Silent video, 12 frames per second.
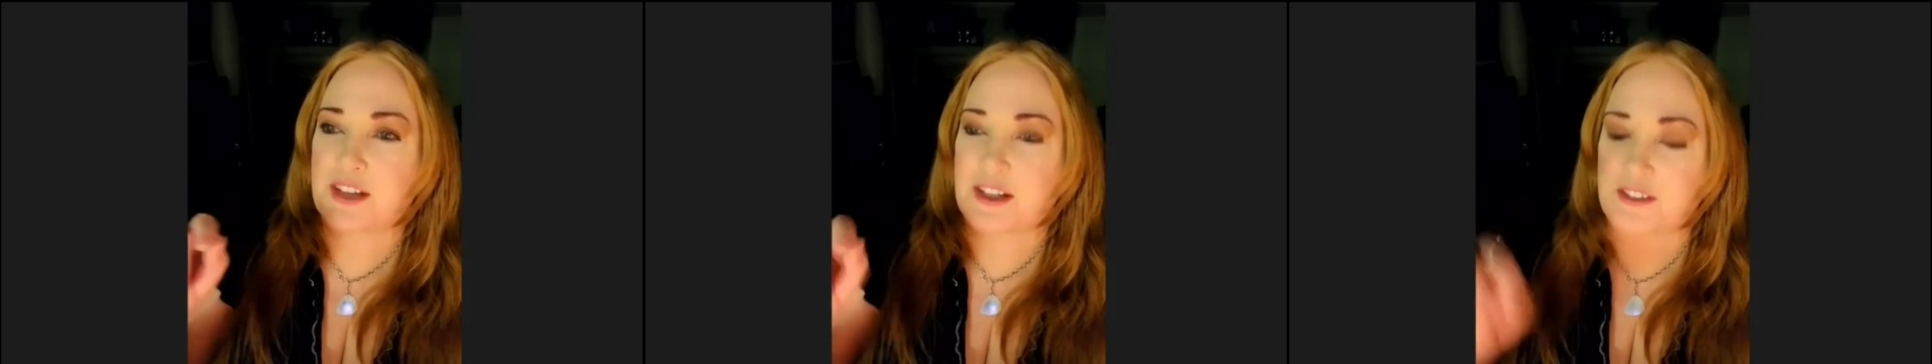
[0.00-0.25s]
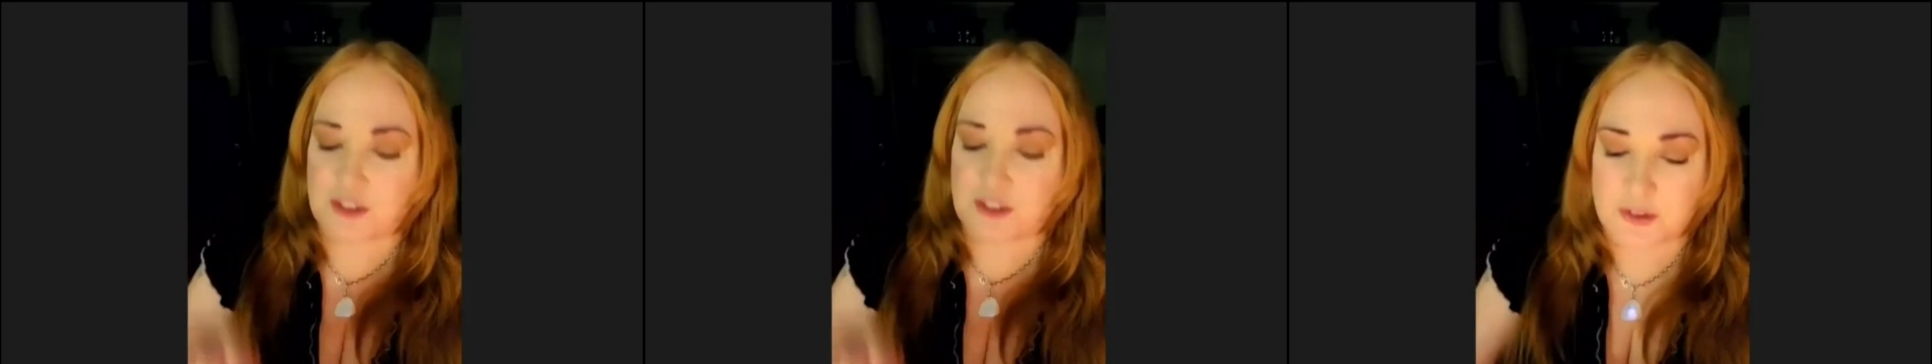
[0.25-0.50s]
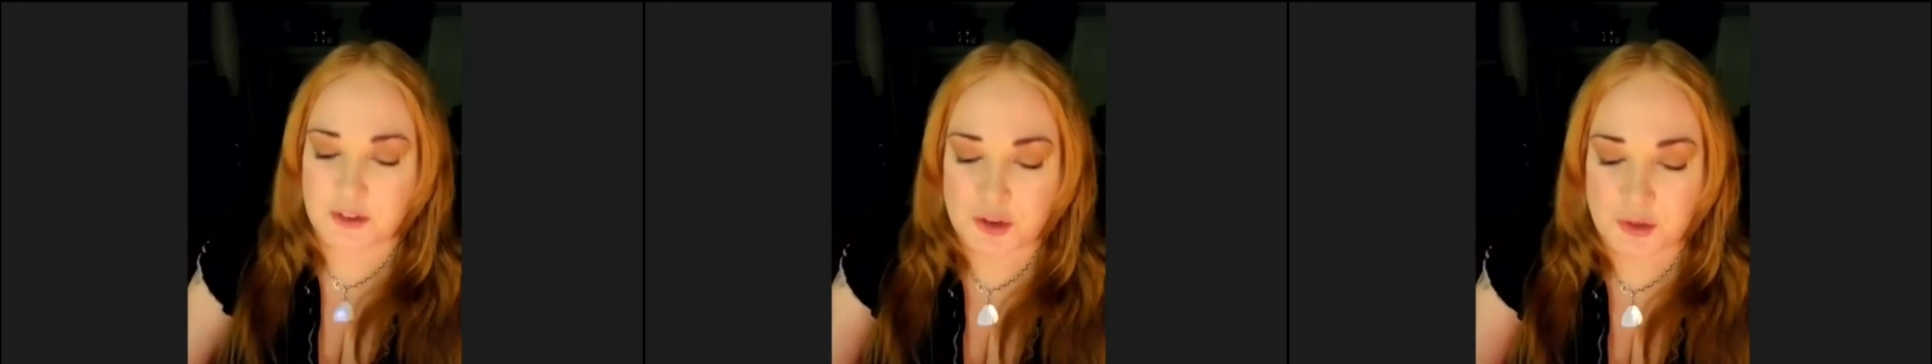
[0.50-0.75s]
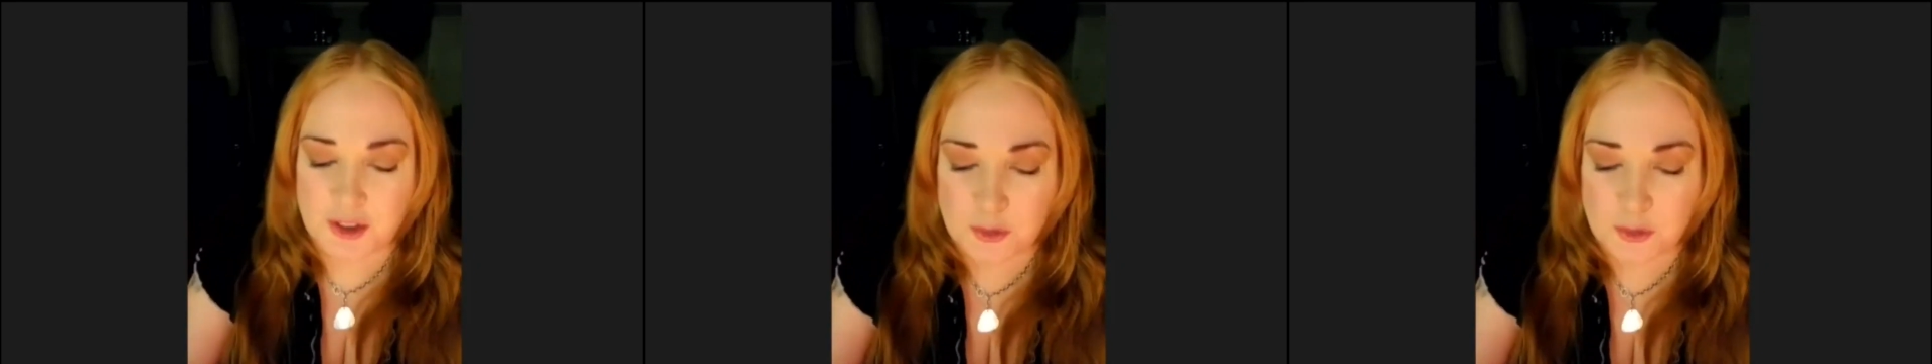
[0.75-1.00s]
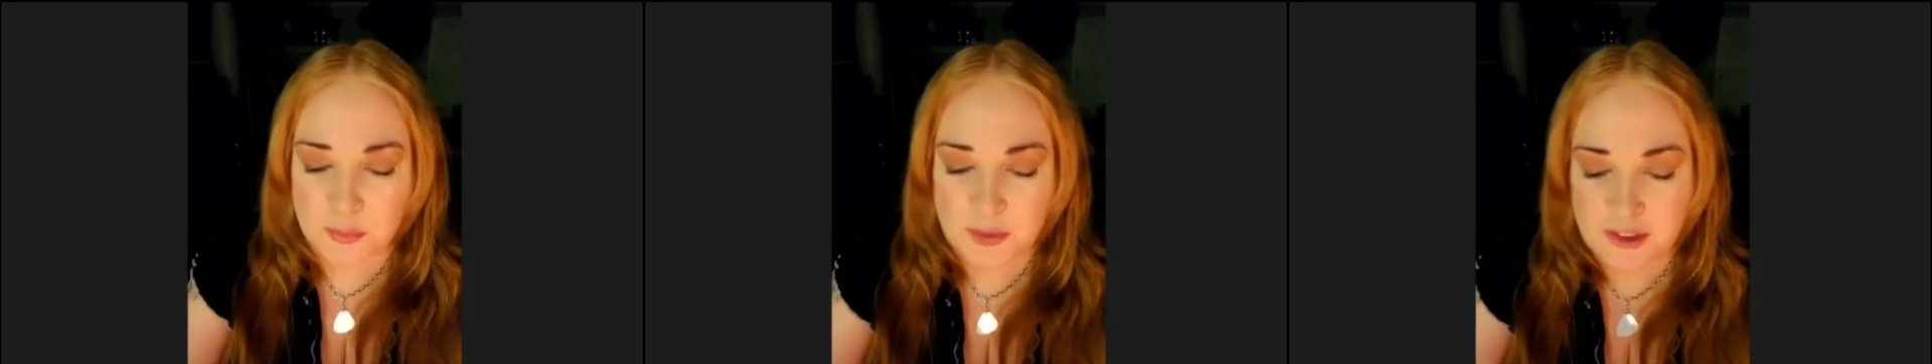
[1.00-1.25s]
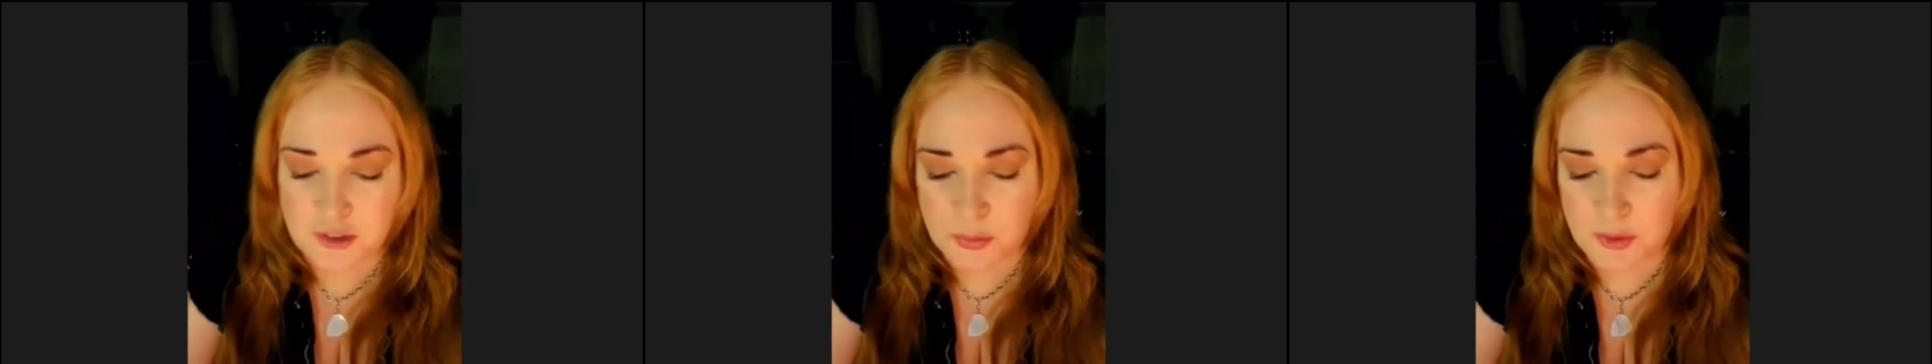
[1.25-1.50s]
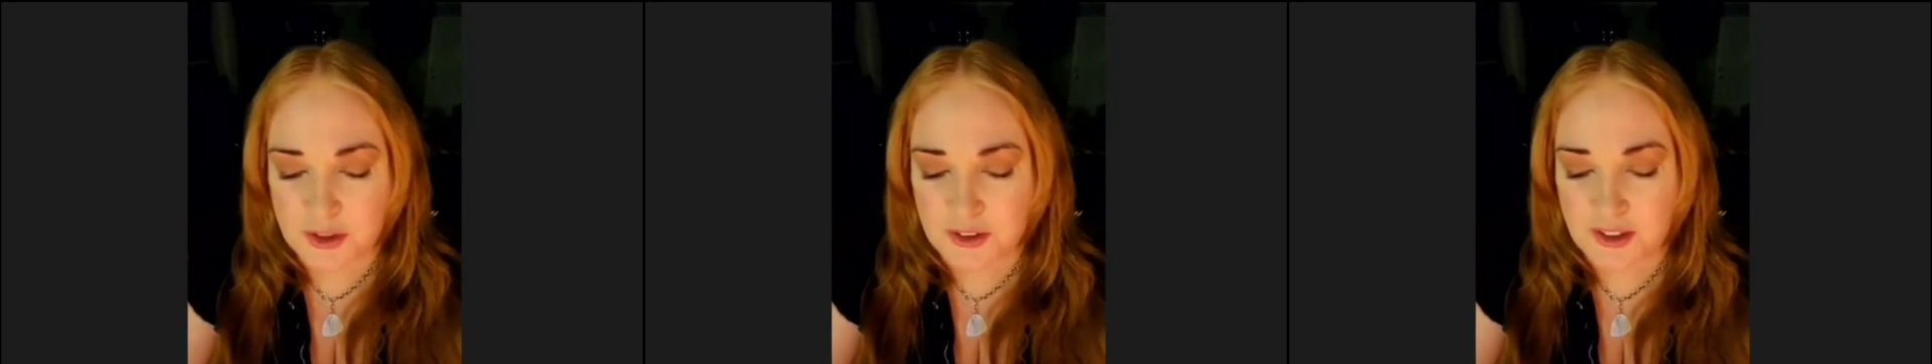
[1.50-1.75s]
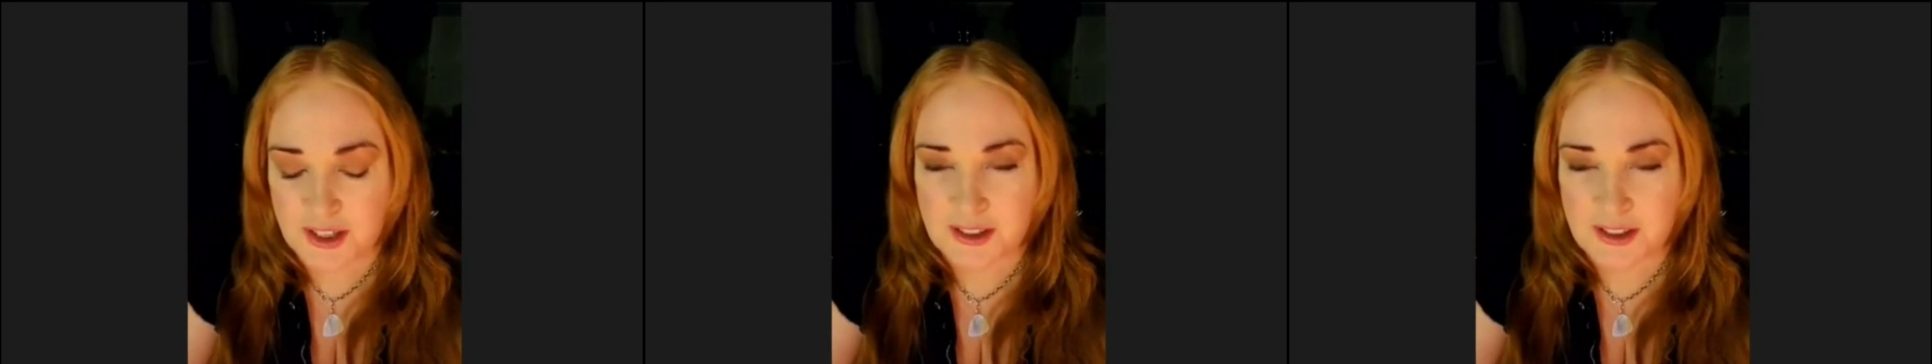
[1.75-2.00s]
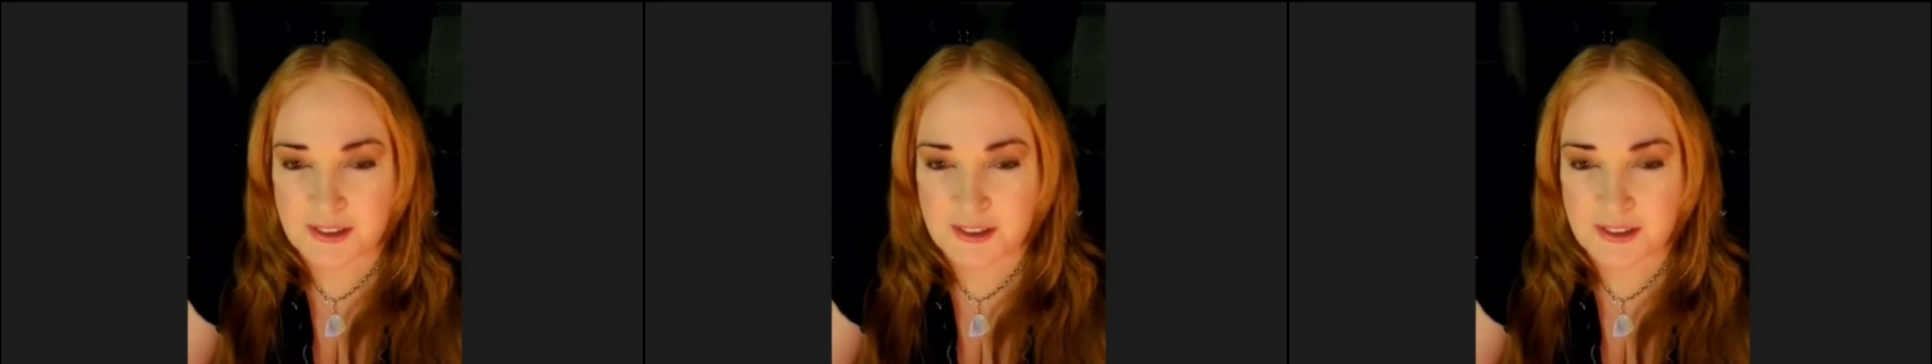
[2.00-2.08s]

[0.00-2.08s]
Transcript: days to enjoy the place where you're at.